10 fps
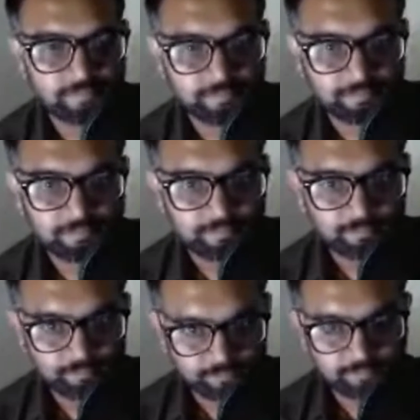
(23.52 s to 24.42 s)

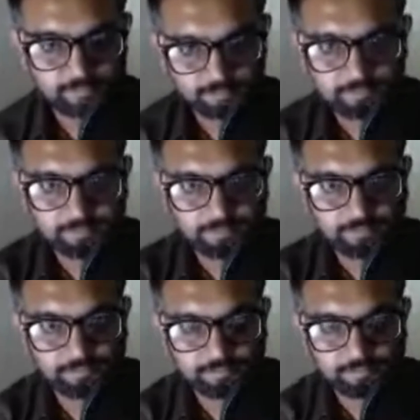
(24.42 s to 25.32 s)

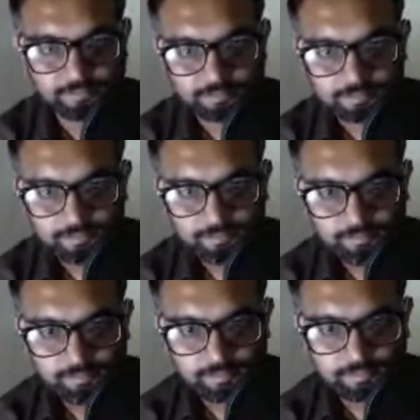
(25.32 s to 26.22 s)

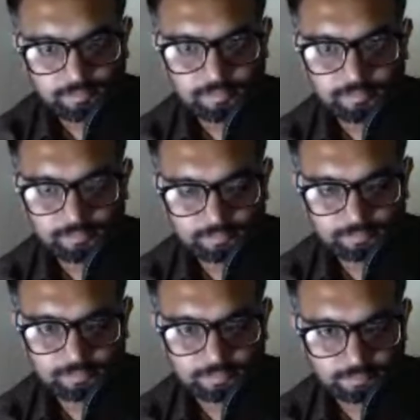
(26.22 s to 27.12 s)

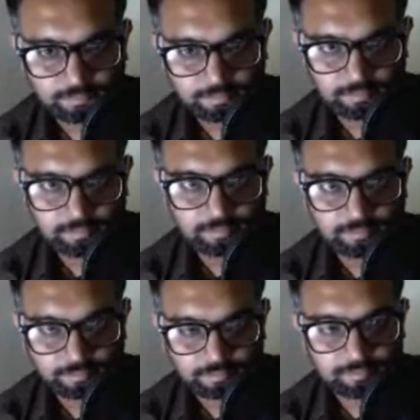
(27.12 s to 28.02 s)

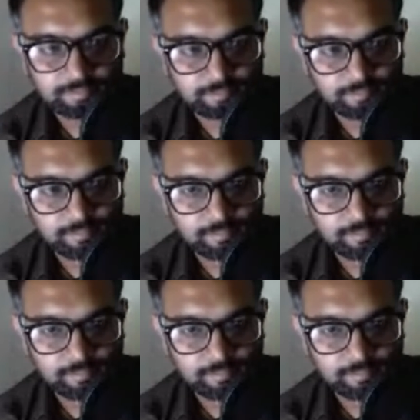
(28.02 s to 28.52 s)
[no speech]